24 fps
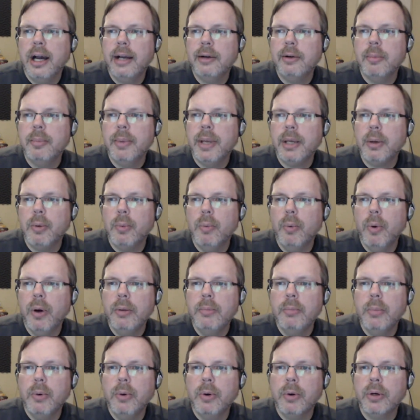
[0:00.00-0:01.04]
I will make
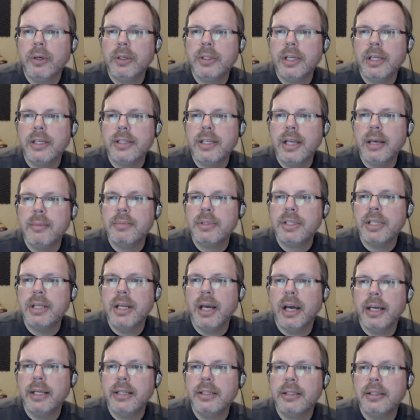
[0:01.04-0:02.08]
one more attempt
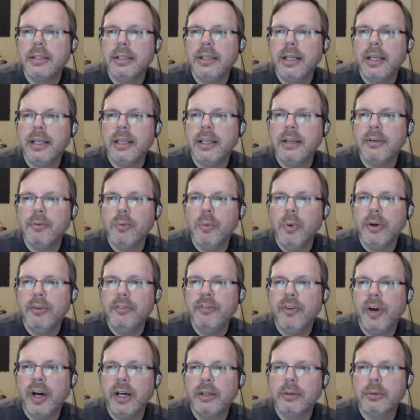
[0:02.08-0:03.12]
tonight and give one
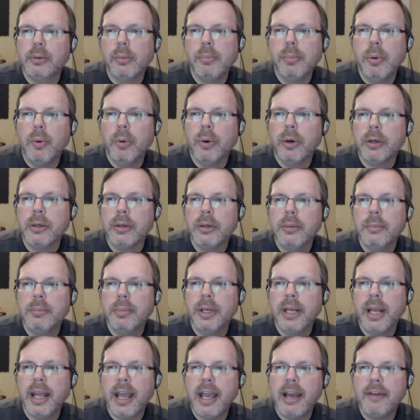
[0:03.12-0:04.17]
final report, but
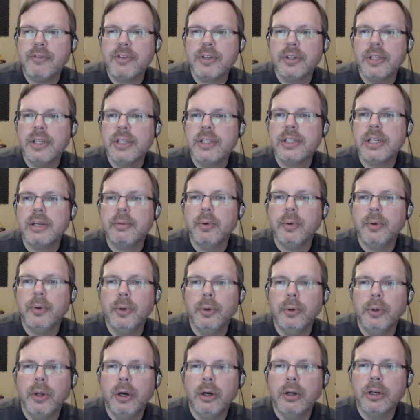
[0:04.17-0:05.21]
after this I will no
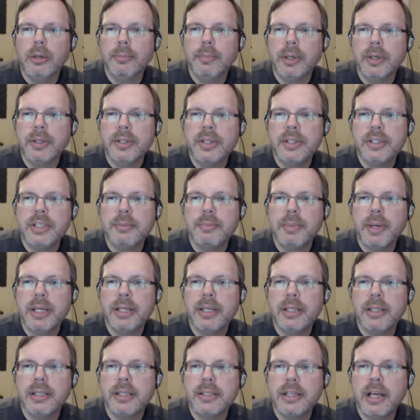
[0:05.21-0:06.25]
longer participate in
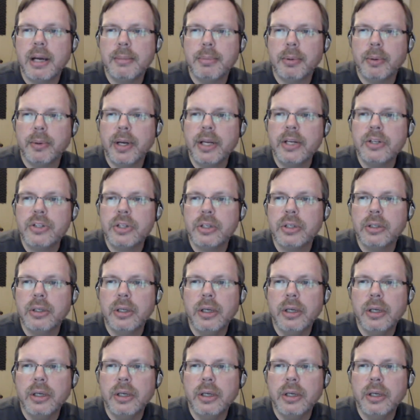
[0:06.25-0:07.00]
this operation.